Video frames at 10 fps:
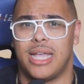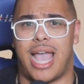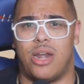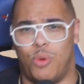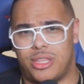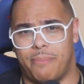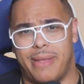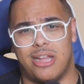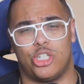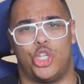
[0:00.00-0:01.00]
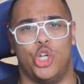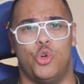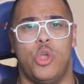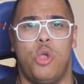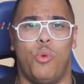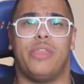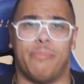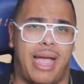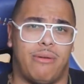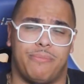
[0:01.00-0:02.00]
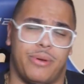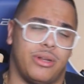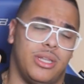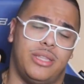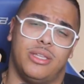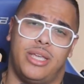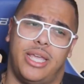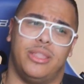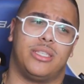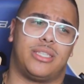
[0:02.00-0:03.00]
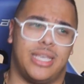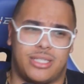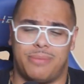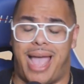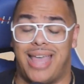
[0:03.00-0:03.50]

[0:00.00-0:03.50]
kind of what the Bears do with Byron Pringle in the system.